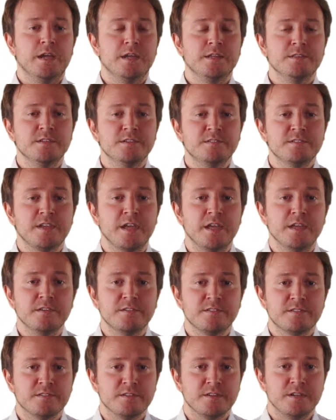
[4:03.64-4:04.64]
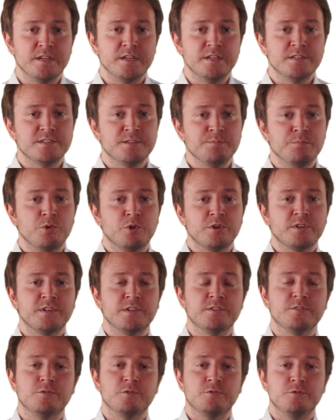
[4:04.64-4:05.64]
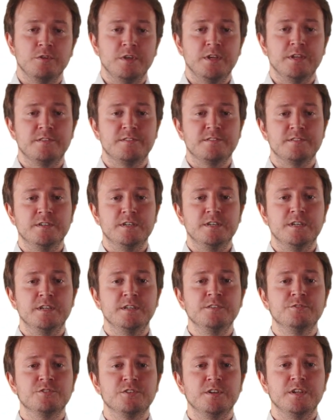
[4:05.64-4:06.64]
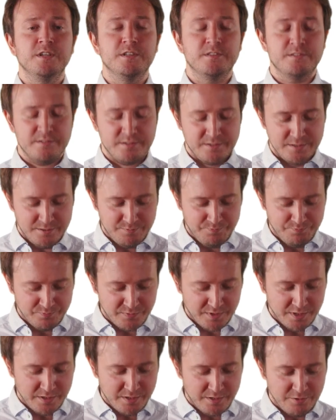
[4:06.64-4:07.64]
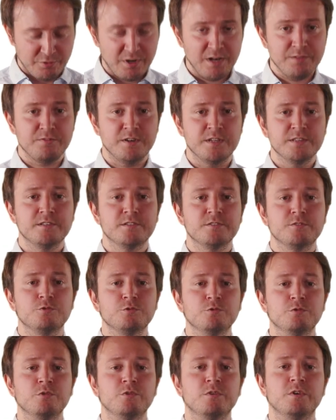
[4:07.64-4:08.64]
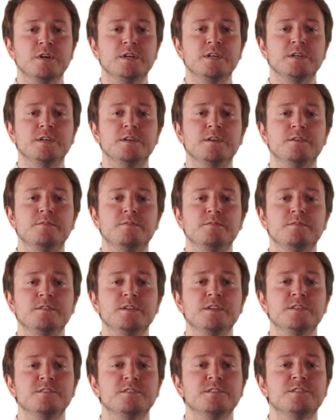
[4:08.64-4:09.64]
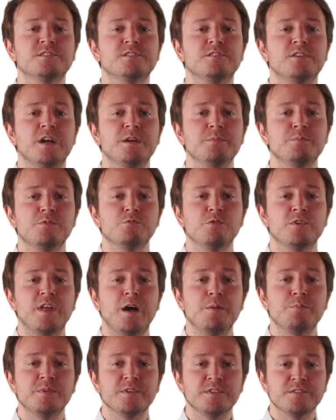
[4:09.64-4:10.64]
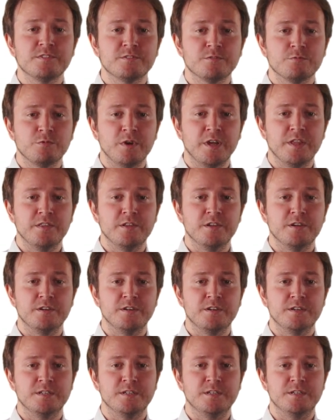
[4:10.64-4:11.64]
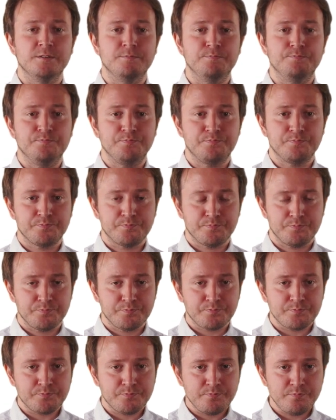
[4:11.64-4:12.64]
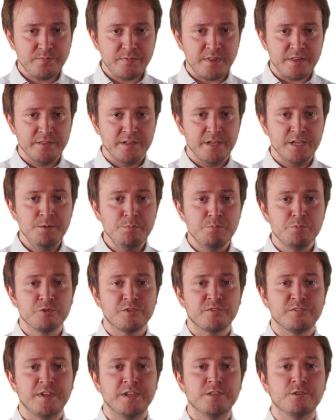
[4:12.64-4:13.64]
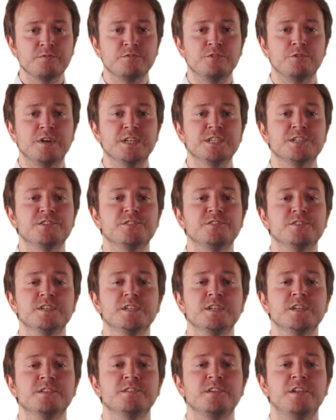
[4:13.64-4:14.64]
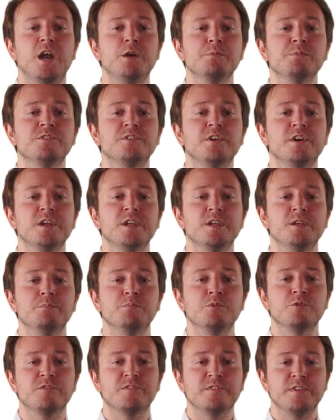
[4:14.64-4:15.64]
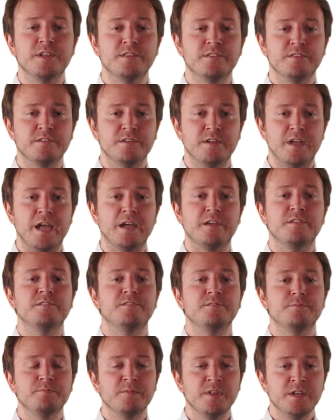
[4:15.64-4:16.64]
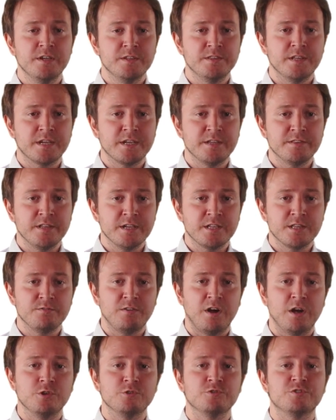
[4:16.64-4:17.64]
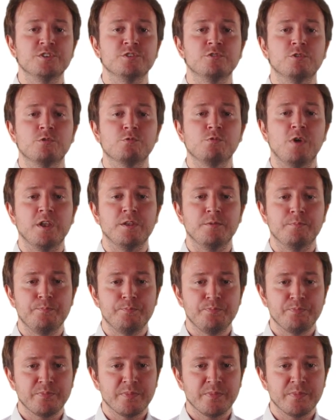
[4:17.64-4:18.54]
In this case, it's important, it's relevant to describe what happens when the input state of the registry is an arbitrary input state x that can take the value 0 or 1.